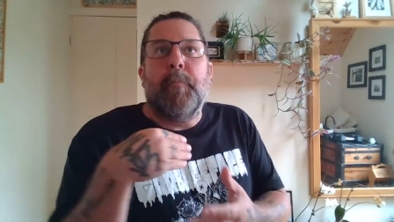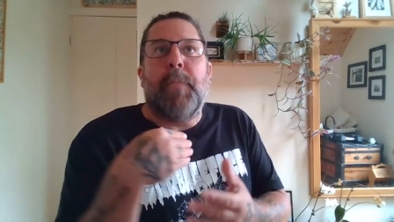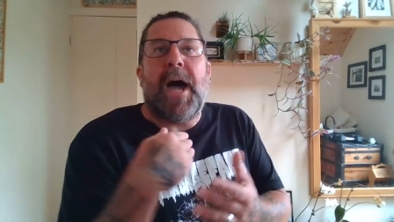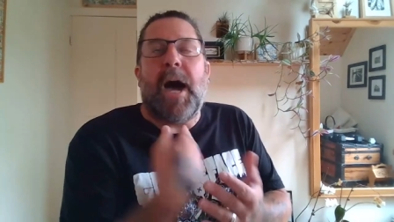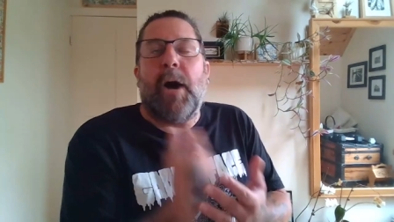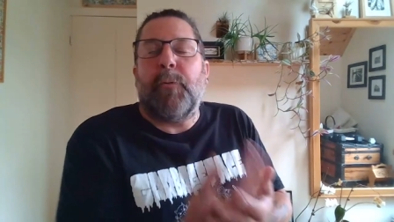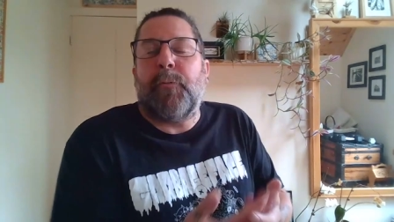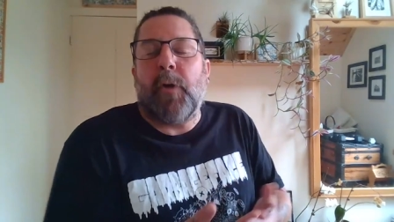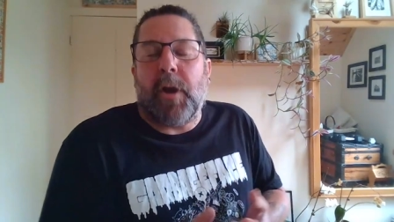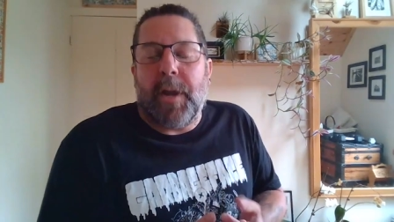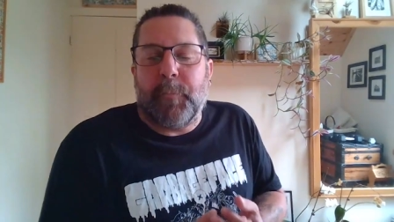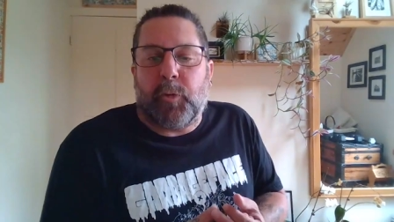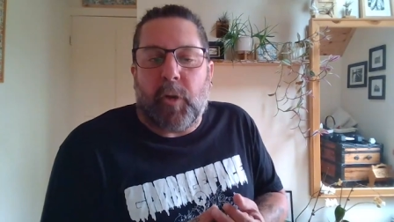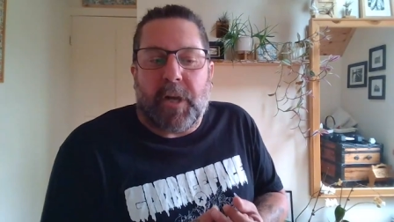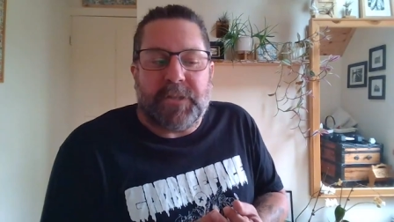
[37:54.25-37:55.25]
how far
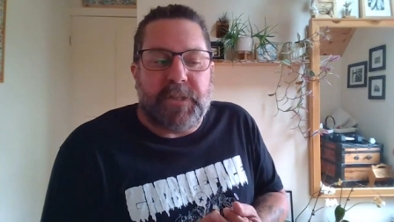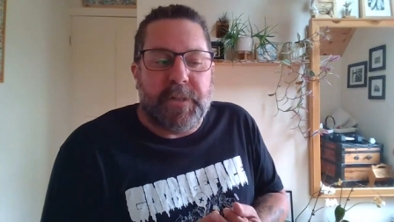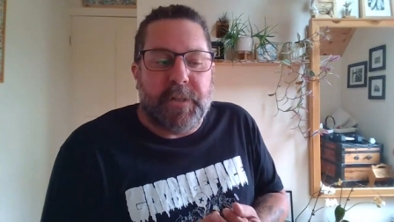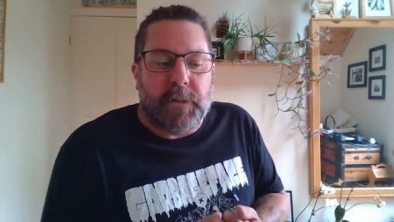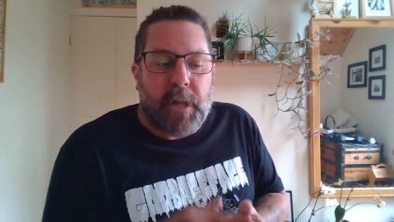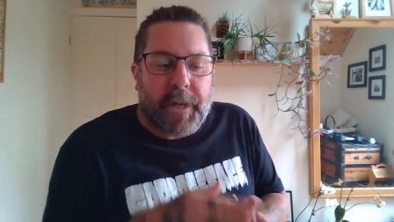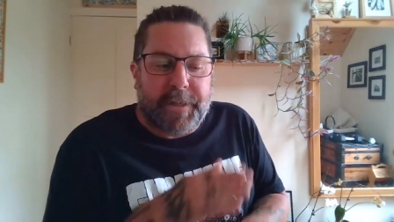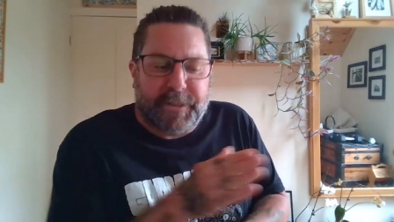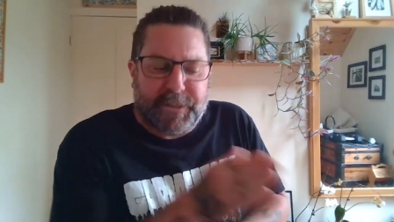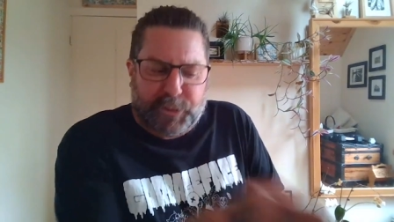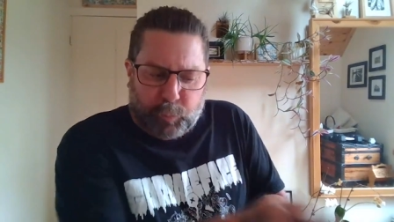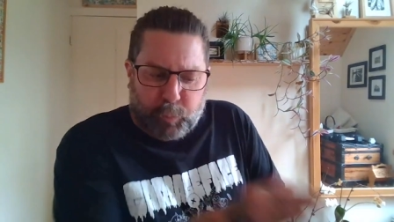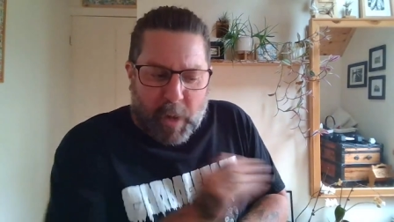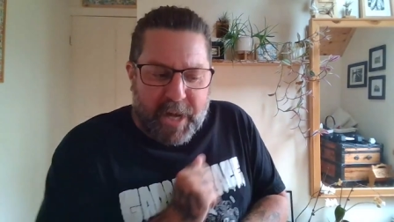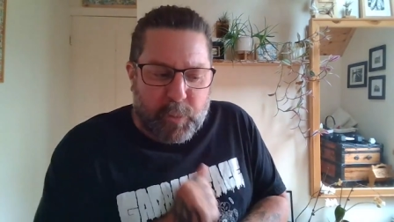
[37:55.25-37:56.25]
I'm crossing the line is
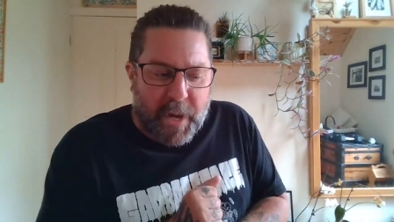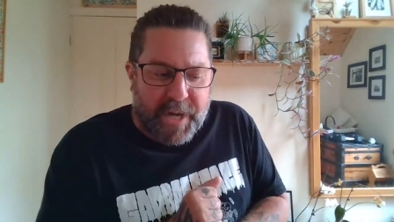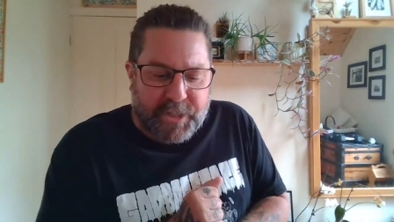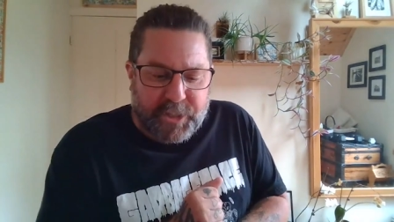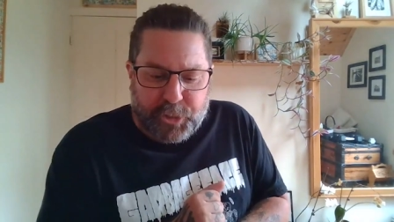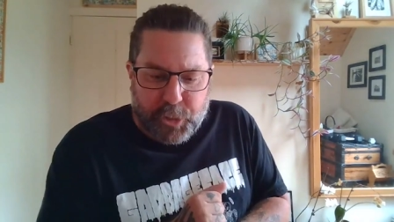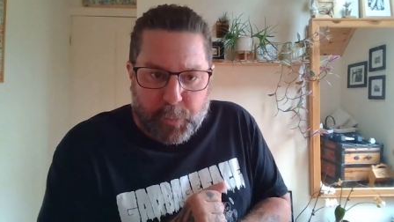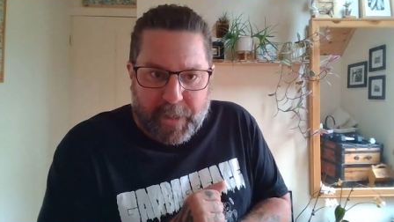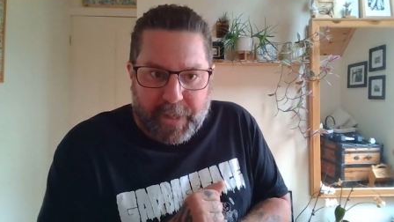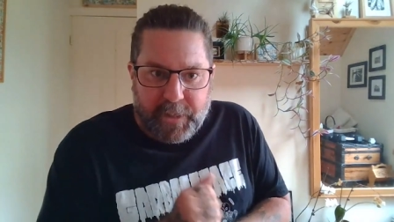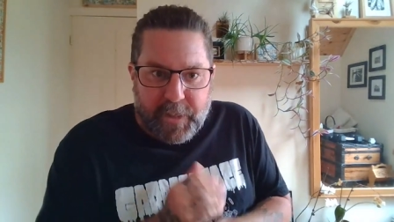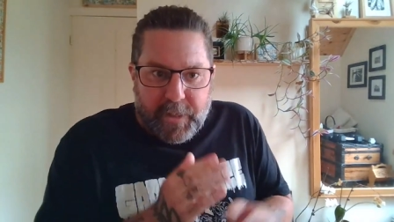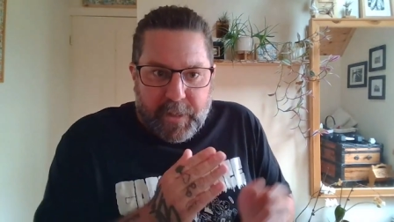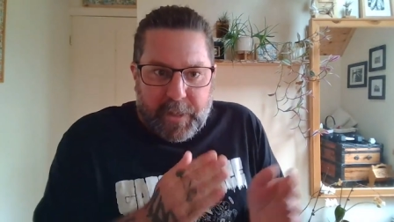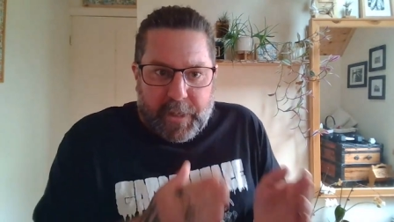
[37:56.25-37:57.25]
the right way to do it.
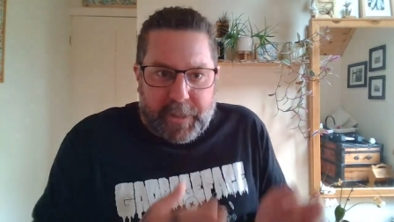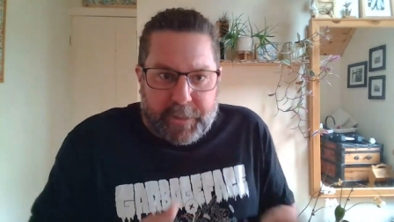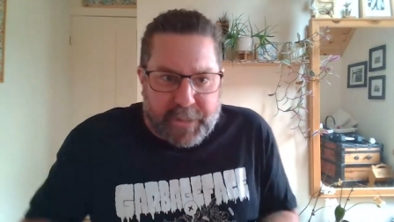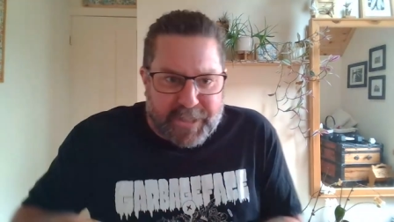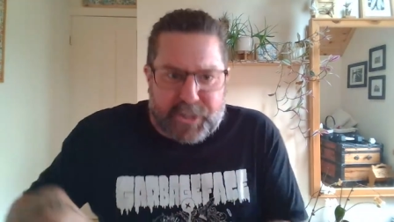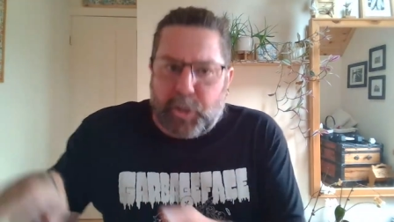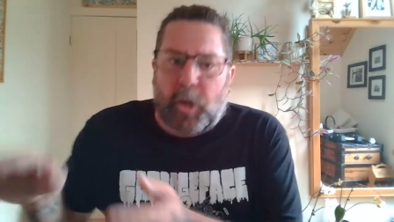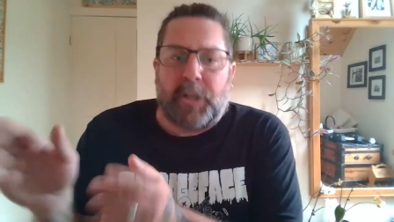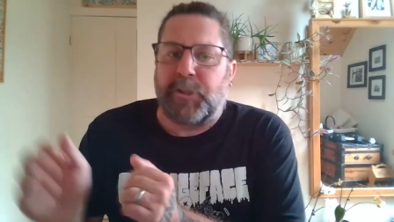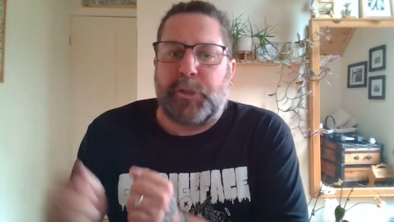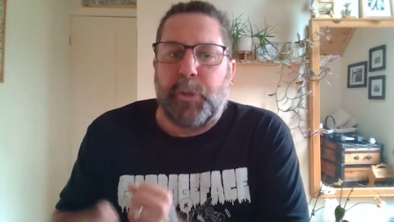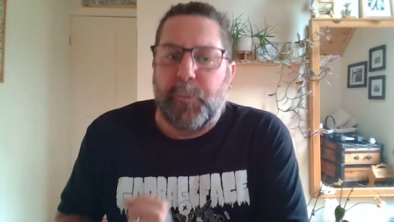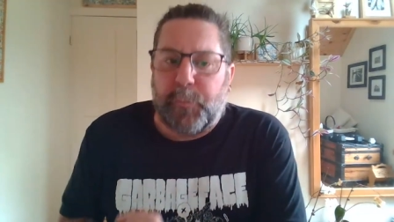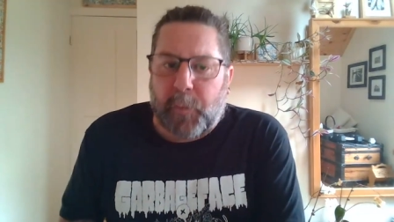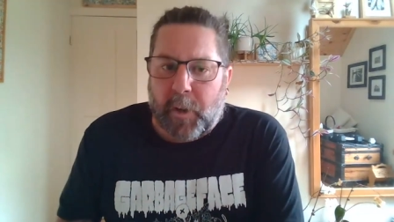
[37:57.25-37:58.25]
And it's gone
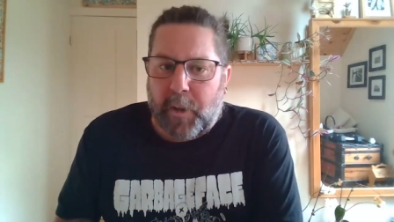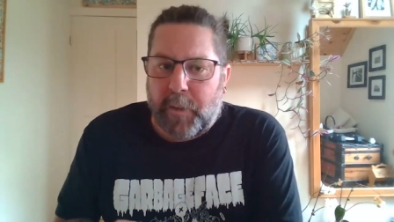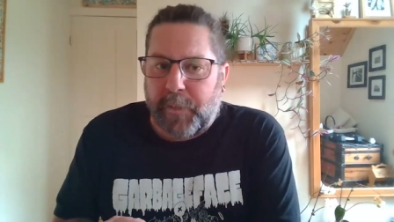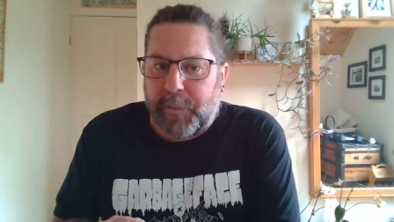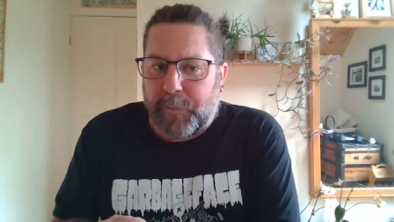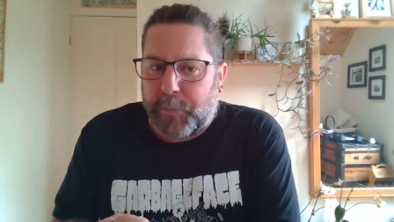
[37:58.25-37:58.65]
too far that they're